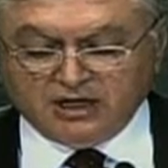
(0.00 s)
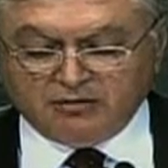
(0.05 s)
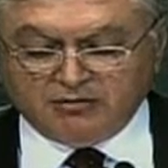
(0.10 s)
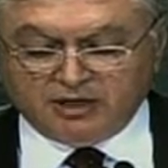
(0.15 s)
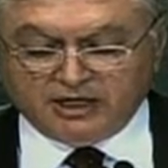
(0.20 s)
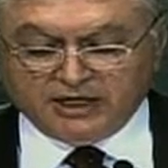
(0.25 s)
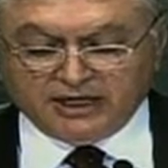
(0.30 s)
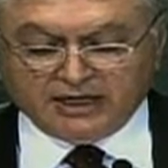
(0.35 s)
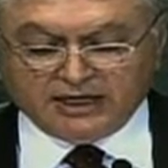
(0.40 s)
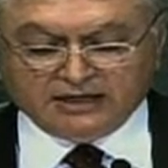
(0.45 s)

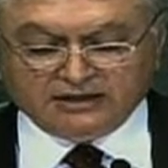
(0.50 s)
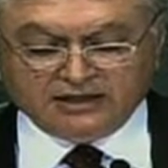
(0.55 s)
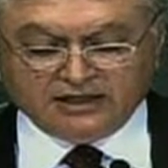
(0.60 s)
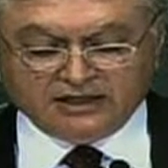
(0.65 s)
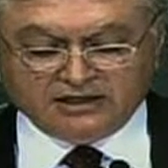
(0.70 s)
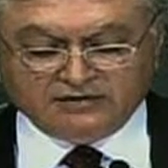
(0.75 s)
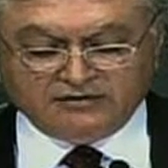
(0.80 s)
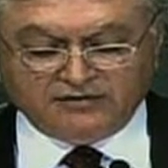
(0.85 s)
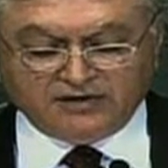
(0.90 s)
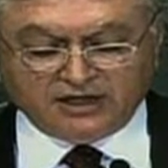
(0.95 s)
by
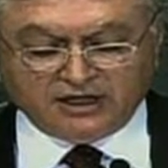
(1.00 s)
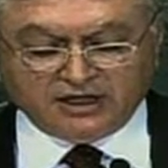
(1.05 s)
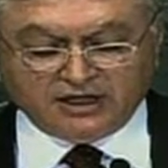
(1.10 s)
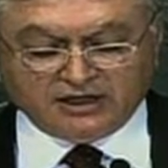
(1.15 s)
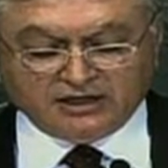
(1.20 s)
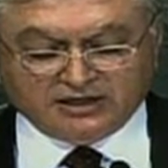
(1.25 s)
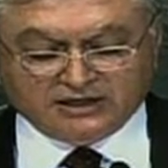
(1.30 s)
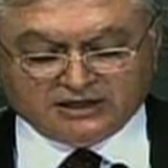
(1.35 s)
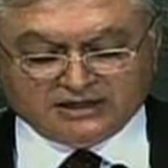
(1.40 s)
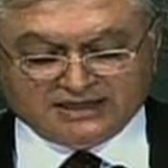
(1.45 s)

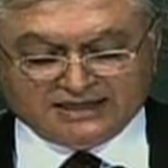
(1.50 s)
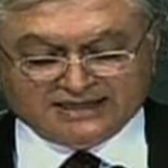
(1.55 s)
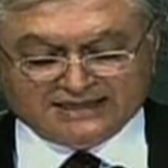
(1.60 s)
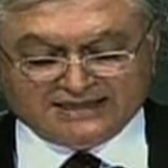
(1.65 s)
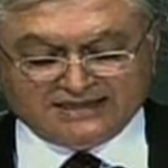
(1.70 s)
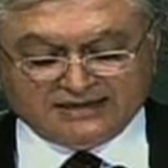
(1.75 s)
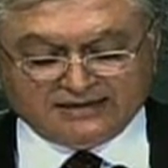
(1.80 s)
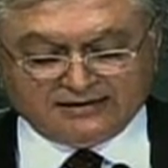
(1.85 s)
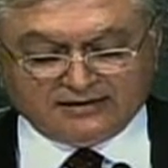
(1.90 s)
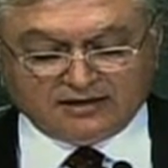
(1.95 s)
identifying
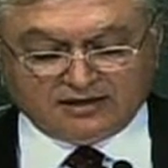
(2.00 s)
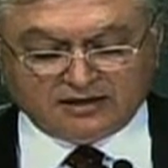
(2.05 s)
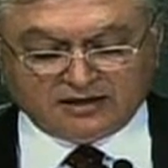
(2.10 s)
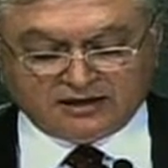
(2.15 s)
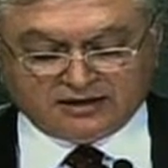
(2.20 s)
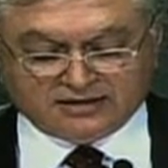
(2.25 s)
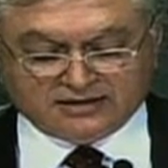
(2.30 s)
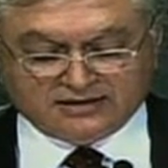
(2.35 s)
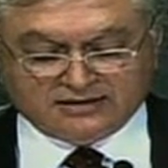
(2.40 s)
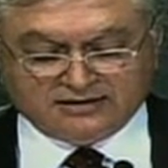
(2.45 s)
16
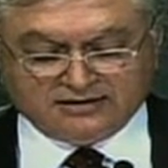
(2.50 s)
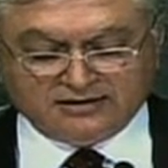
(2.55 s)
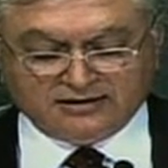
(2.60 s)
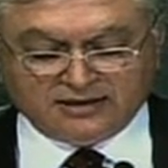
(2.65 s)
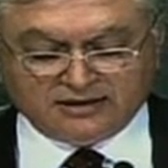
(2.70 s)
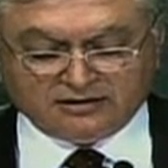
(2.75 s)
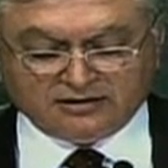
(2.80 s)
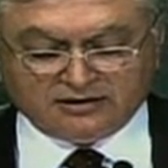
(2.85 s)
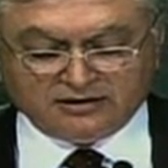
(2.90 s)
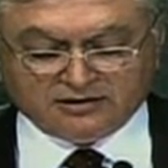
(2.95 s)
targets
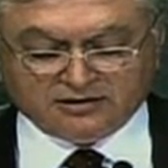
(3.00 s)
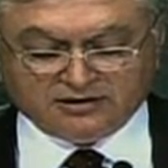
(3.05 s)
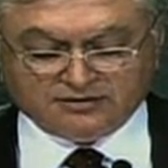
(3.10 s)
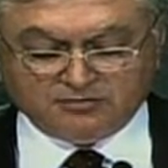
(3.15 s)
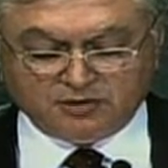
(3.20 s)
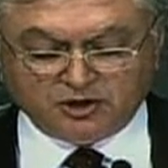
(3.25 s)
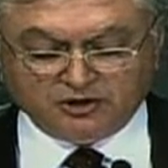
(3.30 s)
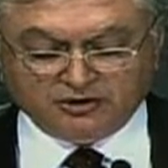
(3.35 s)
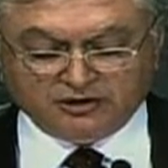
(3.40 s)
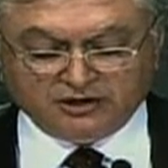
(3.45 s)
that
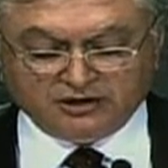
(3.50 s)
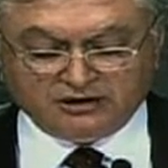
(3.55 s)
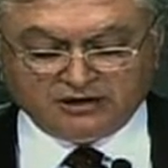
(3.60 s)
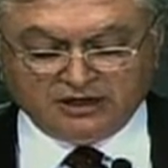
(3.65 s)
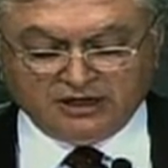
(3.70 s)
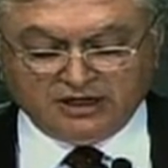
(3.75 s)
corresponded